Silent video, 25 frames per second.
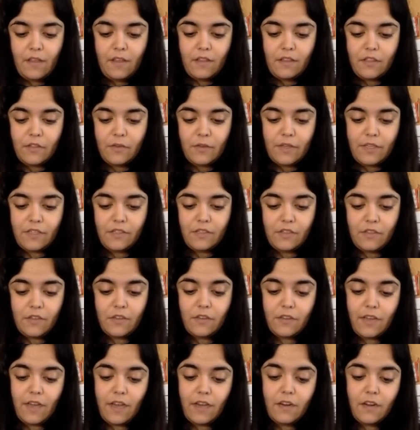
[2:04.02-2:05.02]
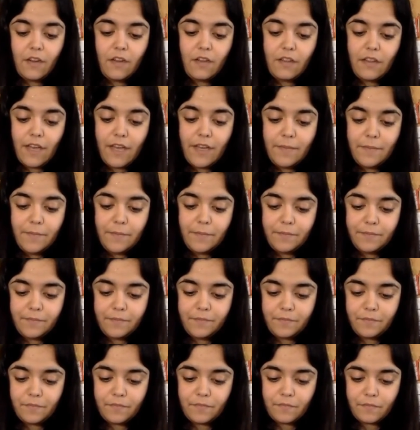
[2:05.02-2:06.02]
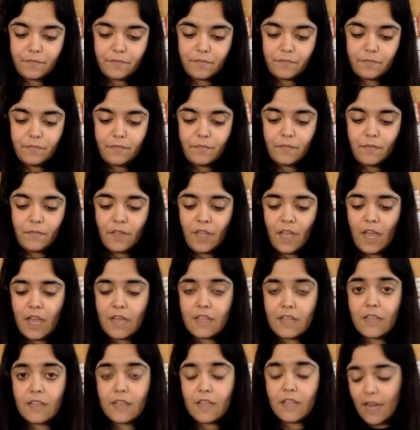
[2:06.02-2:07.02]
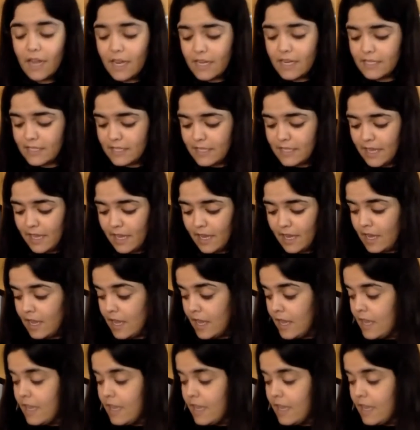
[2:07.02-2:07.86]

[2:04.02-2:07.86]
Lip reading: So I stir that all up. And then the next thing